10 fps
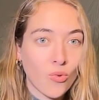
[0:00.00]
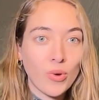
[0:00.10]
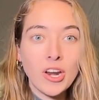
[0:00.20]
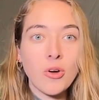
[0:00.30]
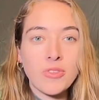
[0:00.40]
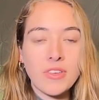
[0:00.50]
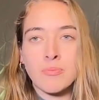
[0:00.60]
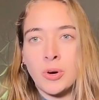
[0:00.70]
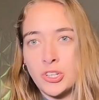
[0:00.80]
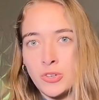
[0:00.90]
We know
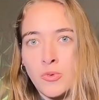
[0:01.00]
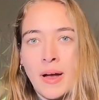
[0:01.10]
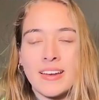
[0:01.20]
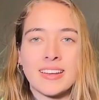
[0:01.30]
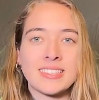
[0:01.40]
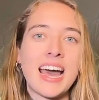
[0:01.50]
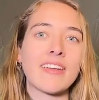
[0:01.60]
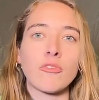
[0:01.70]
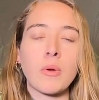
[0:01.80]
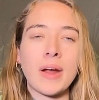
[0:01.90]
that. Pritchard reminded us
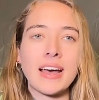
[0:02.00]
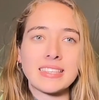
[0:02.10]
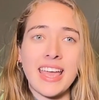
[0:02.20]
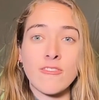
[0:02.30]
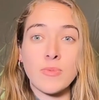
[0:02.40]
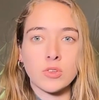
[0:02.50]
that when we were asking him